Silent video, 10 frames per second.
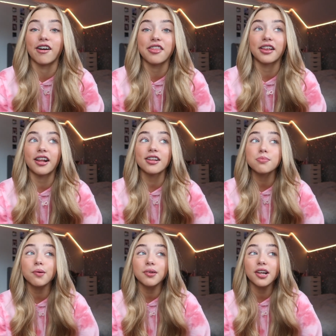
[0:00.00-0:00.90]
I think that's
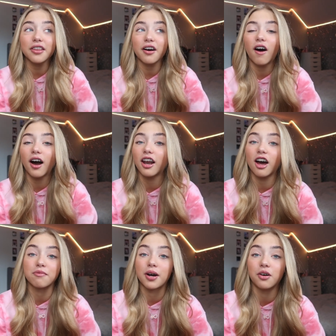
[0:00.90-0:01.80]
probably like the highlight
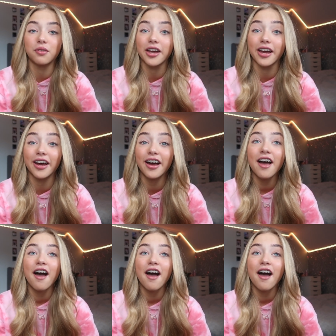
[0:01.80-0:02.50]
of my whole year.